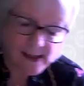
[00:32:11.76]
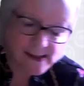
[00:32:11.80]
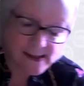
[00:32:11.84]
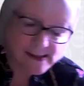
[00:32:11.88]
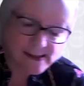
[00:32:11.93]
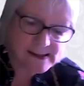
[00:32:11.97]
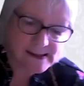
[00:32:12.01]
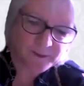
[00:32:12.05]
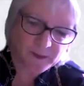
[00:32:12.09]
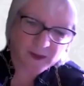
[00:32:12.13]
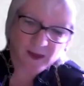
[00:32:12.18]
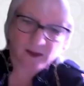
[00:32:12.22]

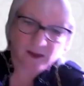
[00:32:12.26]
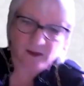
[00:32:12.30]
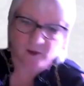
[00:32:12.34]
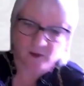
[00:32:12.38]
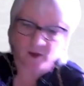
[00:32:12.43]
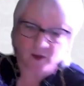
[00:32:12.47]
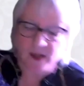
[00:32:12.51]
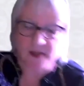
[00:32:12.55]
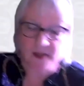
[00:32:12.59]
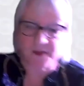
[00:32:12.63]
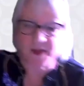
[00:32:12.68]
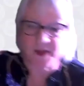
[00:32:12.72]
Great,
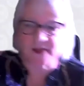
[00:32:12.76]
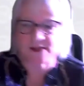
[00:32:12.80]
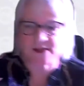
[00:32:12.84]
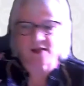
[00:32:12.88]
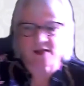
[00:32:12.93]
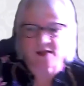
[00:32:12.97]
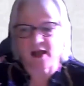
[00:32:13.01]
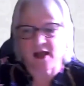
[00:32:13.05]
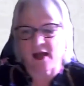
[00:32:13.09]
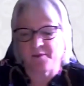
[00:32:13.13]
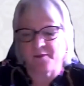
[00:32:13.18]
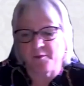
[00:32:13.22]
thanks.
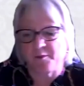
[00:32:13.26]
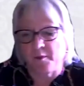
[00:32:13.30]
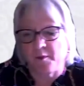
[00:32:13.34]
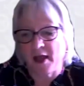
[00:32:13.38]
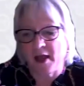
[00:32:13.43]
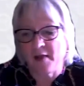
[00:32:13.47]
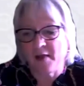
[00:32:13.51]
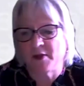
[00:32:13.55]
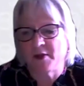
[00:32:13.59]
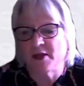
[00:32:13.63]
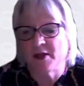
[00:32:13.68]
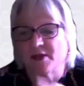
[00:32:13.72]
And maybe
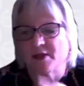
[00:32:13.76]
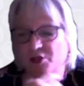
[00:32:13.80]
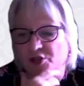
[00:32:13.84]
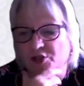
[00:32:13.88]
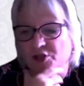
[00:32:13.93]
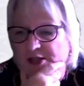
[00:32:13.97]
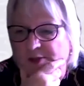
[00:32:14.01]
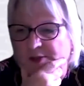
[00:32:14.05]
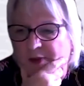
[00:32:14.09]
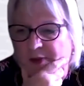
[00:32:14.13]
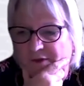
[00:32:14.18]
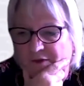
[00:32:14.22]
this is just a
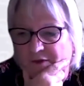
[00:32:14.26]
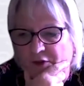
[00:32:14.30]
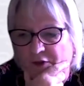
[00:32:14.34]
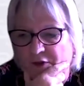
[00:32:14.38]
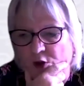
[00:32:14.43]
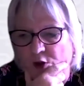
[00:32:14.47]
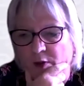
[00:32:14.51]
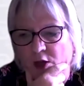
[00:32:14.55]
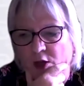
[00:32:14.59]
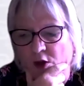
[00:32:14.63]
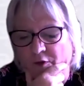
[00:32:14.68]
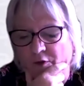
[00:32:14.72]
bit following
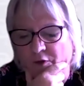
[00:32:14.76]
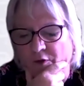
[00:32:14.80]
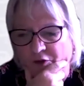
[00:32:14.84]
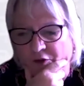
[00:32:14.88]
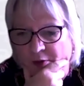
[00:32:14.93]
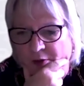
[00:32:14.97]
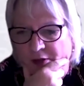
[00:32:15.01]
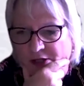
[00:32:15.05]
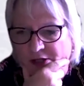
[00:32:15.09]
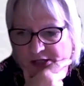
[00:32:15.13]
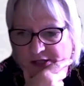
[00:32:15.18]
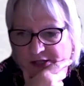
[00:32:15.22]
on from it.
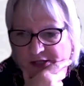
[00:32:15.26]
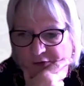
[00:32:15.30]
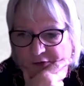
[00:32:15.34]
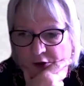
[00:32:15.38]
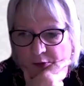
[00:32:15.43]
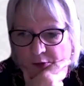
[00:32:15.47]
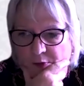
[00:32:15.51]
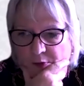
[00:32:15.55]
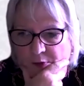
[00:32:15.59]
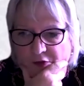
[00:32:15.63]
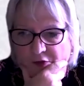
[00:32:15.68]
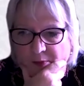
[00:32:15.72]
This is
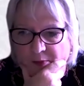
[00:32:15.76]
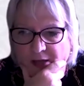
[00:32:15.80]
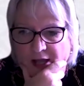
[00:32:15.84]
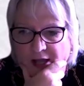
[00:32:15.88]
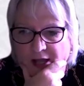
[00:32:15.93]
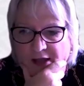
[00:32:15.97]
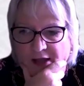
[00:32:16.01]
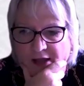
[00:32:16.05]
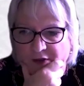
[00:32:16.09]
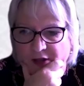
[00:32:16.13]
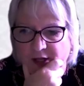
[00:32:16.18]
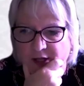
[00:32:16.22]
from
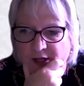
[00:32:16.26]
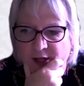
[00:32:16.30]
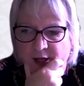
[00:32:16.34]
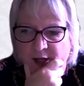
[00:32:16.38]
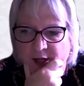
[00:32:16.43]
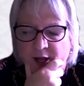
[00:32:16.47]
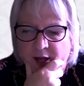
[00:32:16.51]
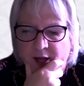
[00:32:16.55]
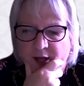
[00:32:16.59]
Kevin.